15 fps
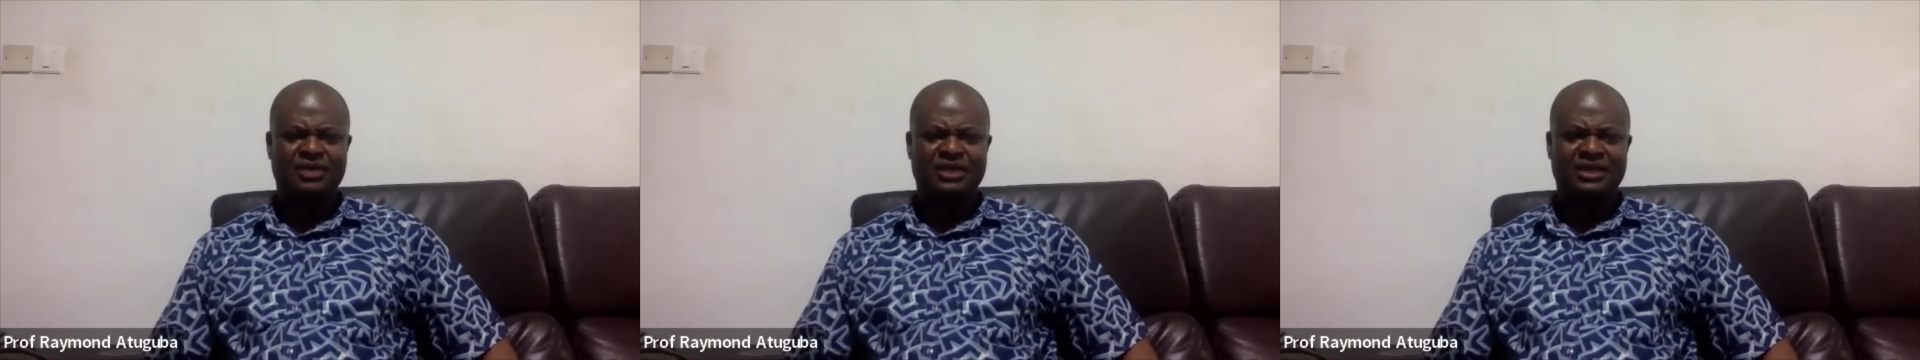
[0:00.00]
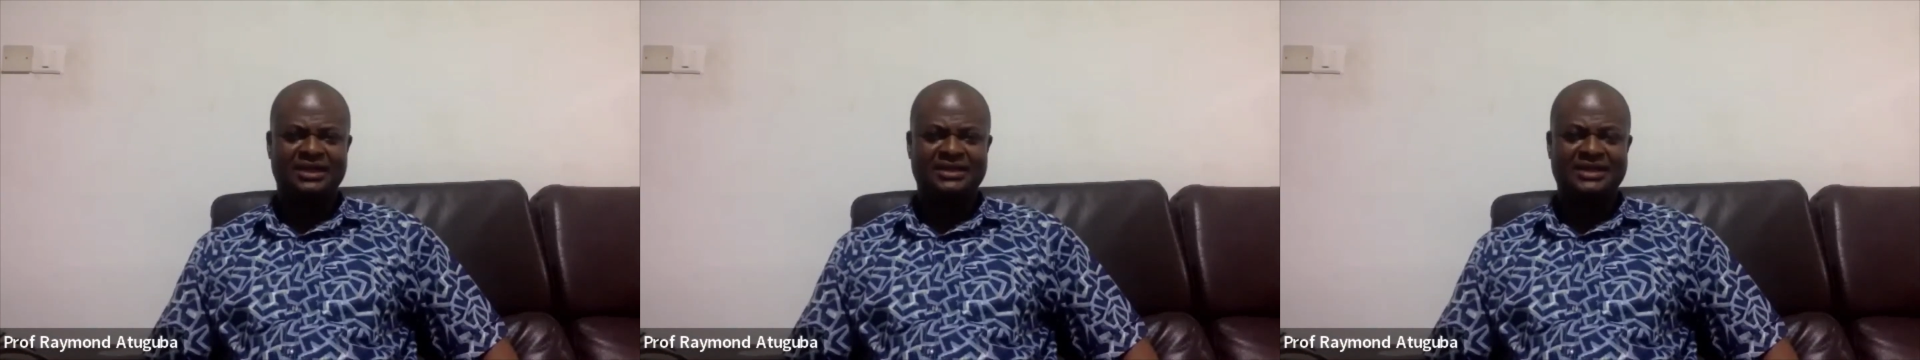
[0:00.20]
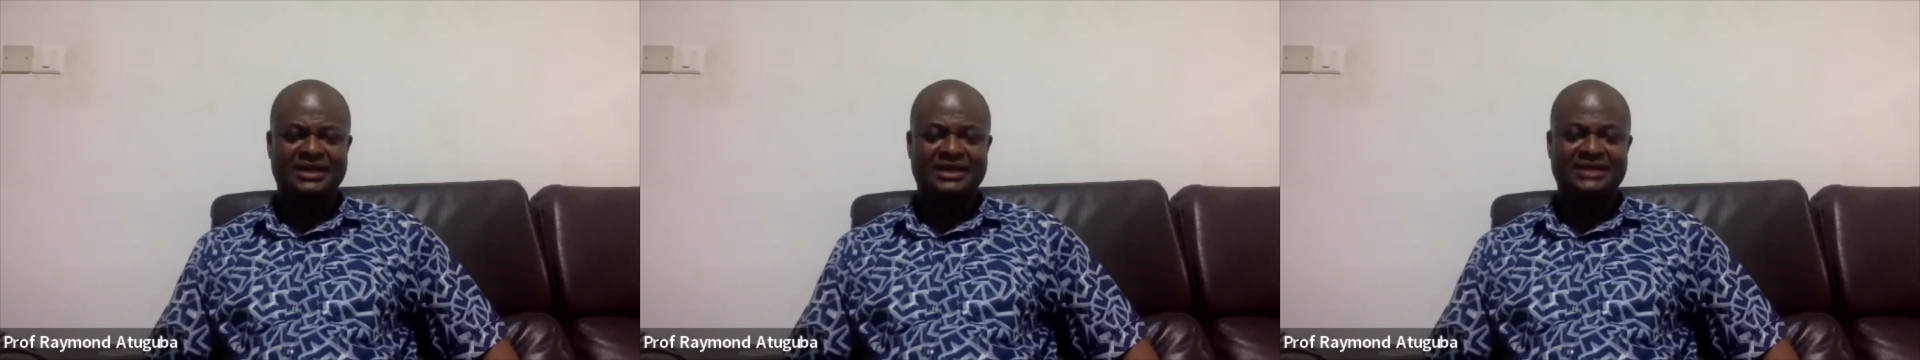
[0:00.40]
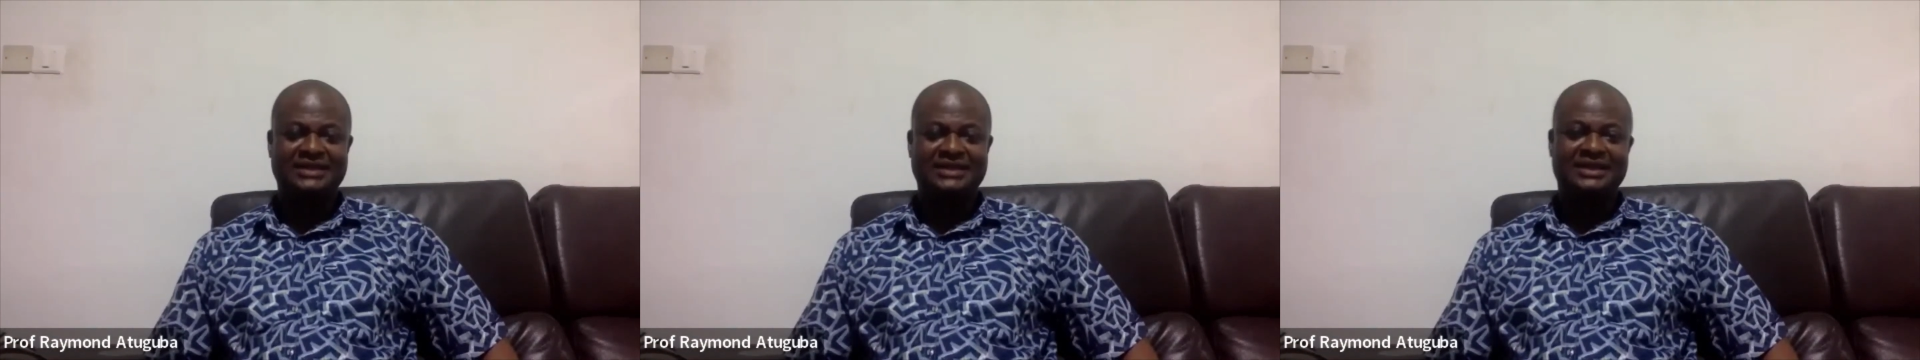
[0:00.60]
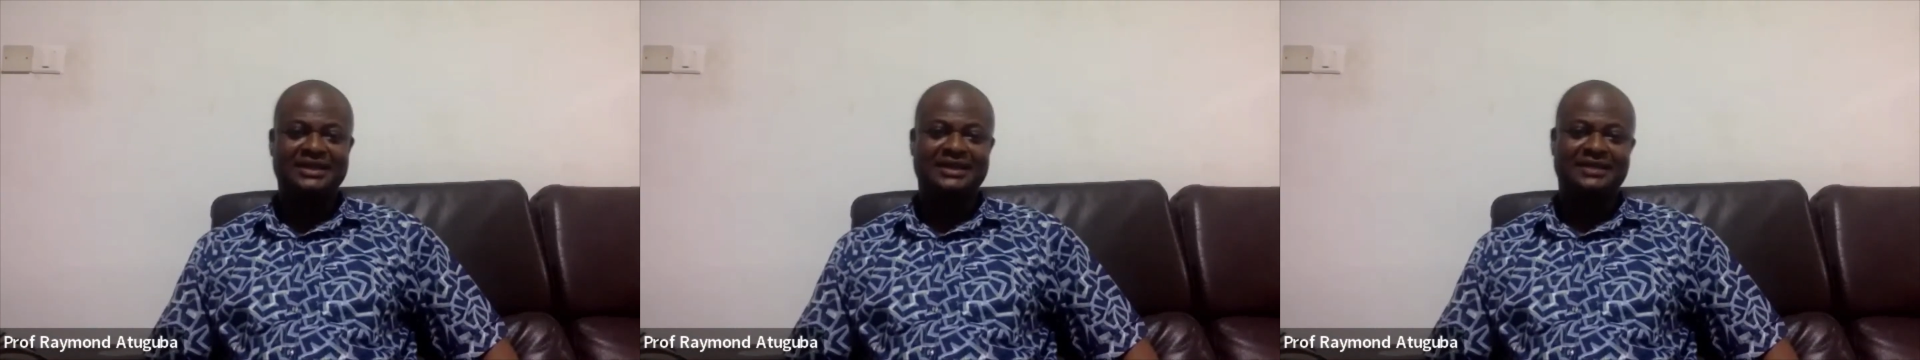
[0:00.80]
can't I enter
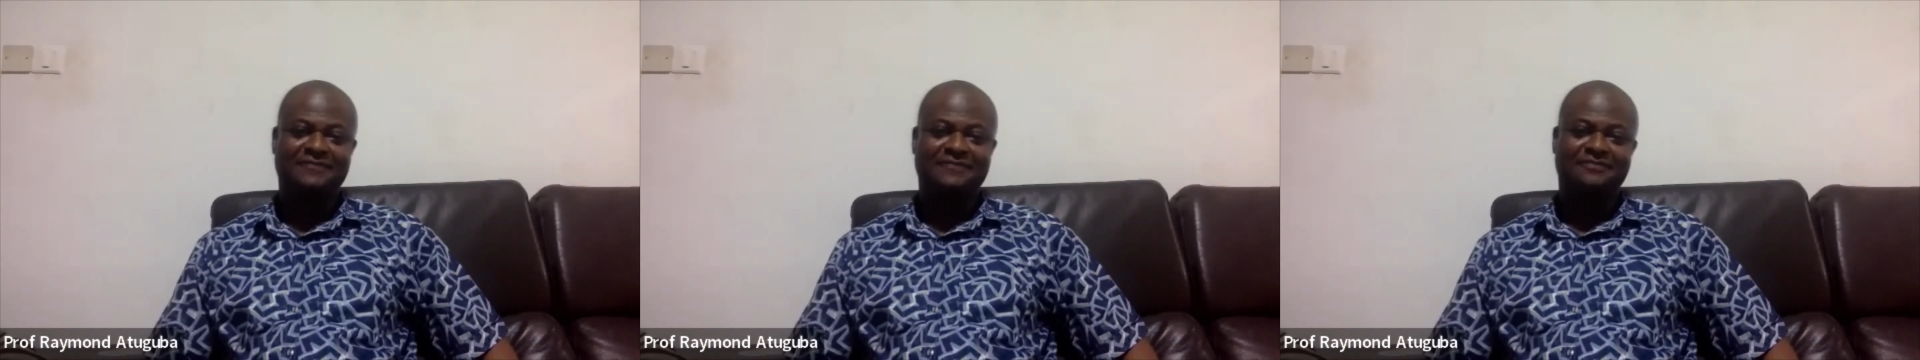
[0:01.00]
here?